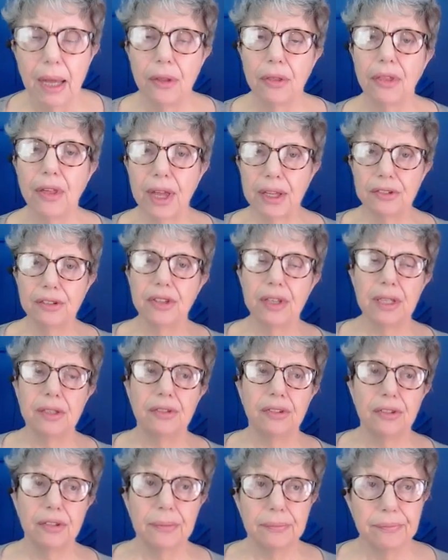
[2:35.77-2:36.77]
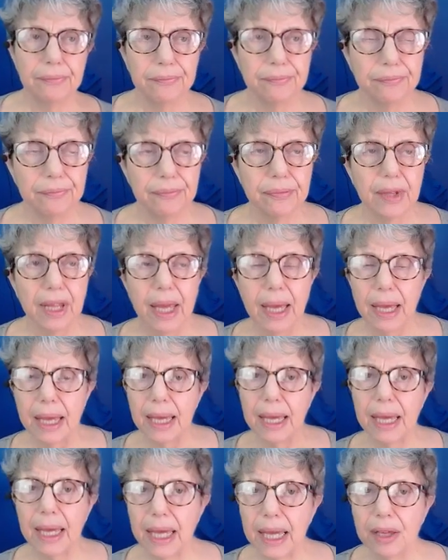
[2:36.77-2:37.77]
That is,
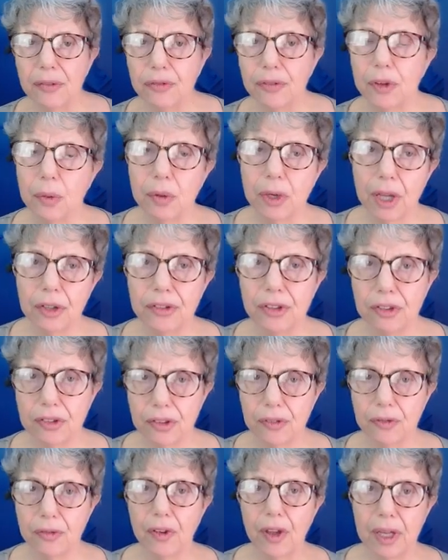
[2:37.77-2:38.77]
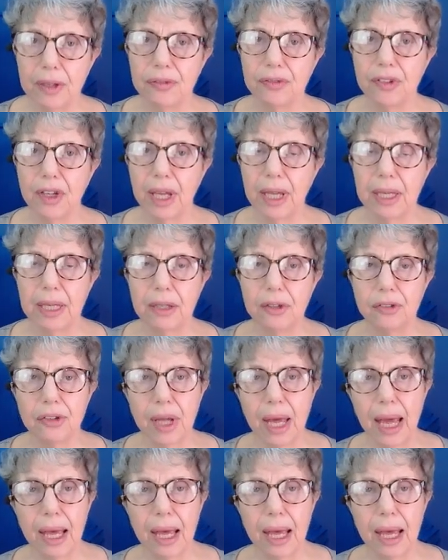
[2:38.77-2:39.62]
if you cut it to five days